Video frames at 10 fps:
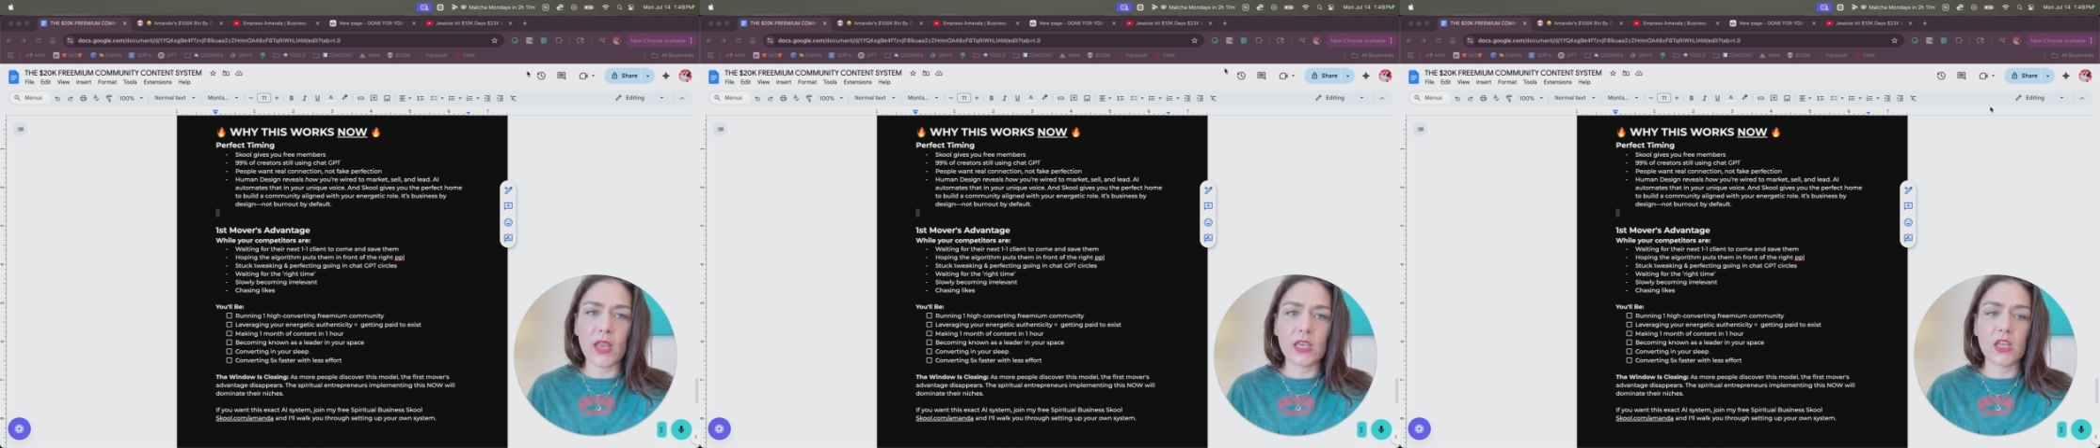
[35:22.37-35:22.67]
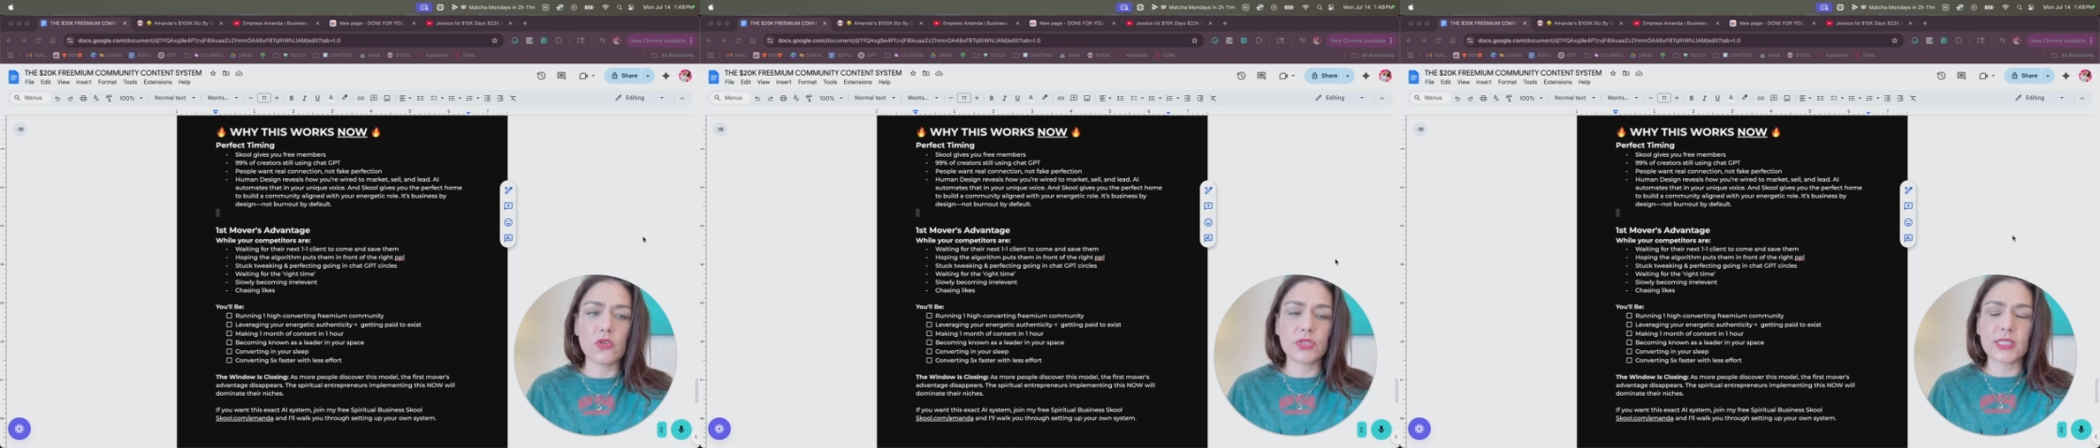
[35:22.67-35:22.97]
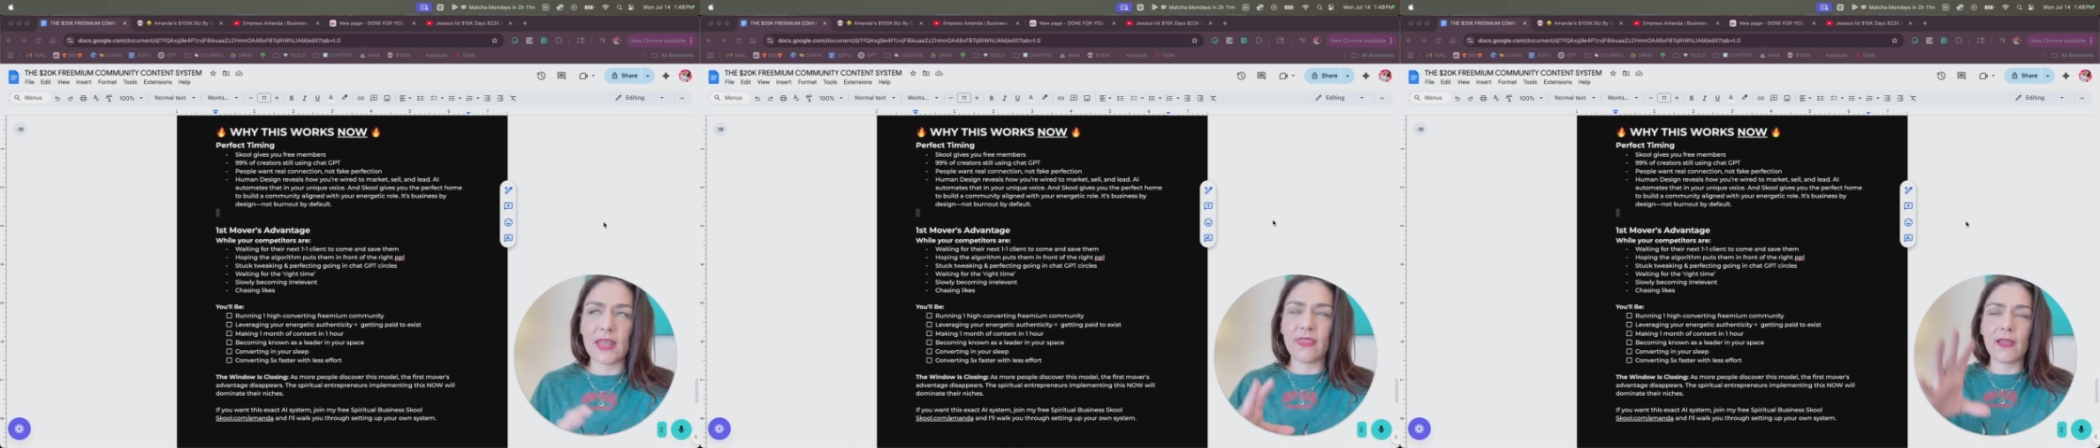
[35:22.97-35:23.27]
is
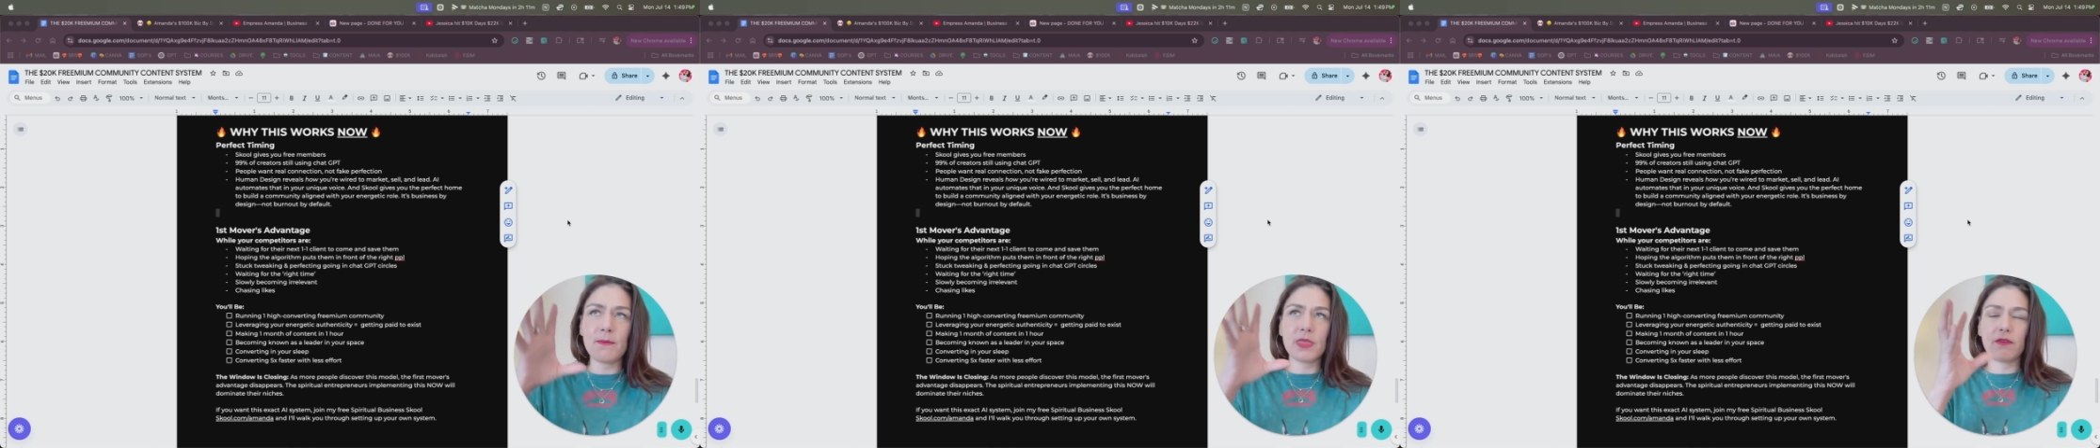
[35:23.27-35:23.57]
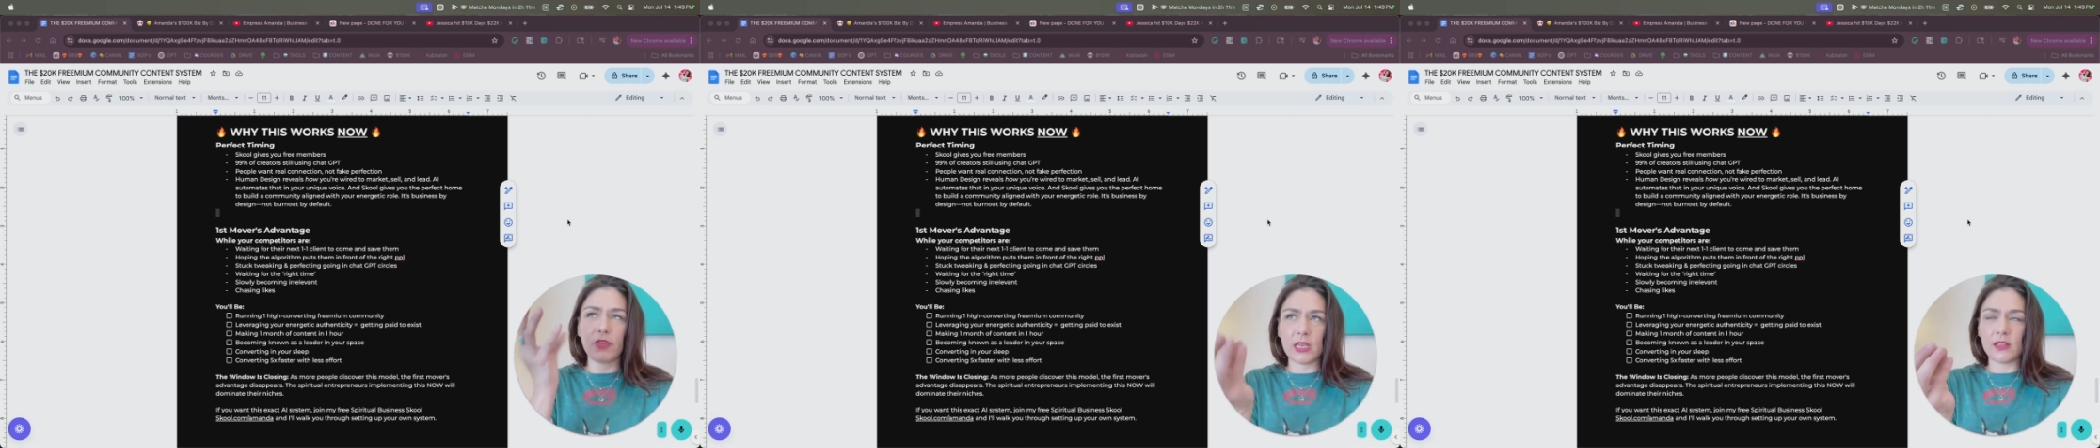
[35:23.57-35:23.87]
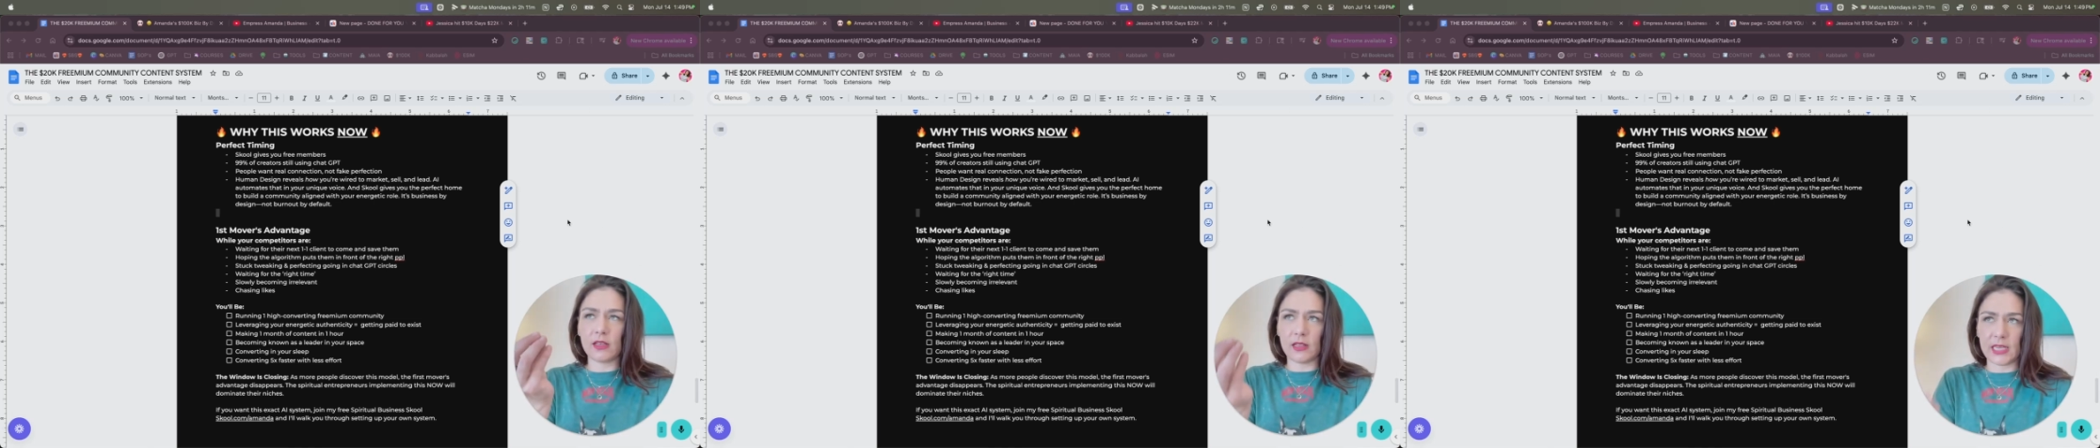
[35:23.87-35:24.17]
that
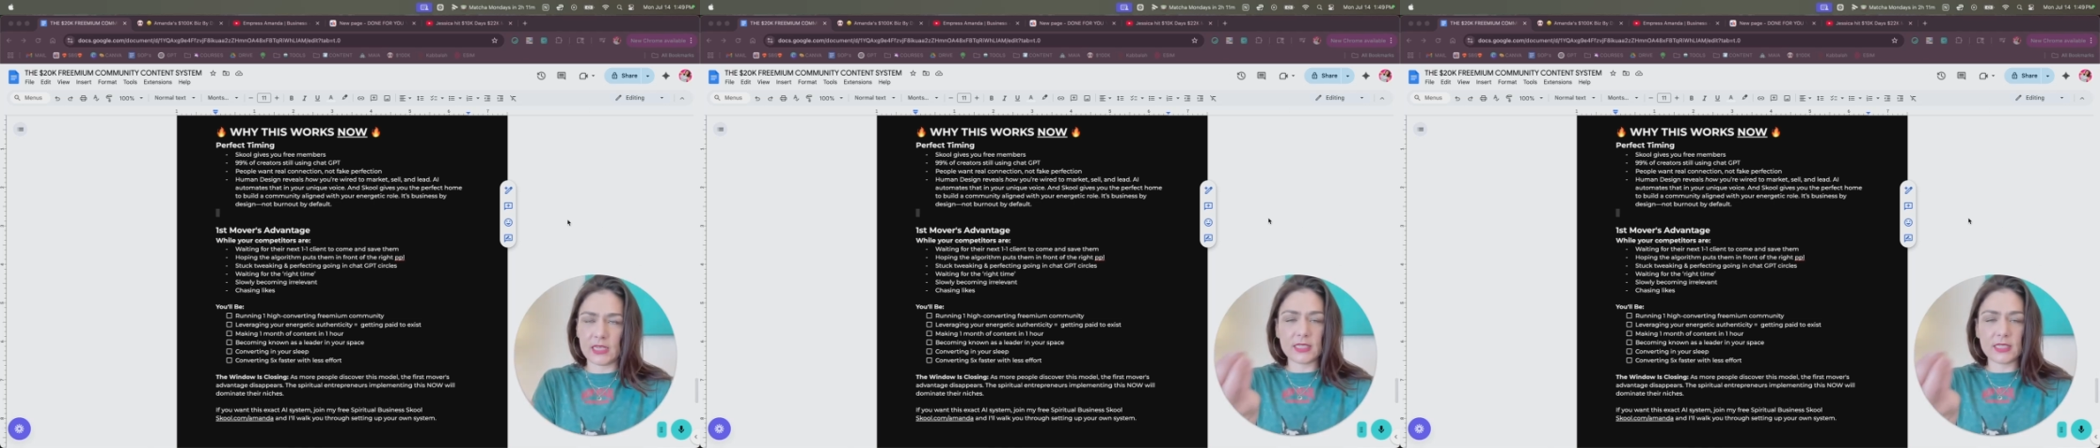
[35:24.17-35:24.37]
now when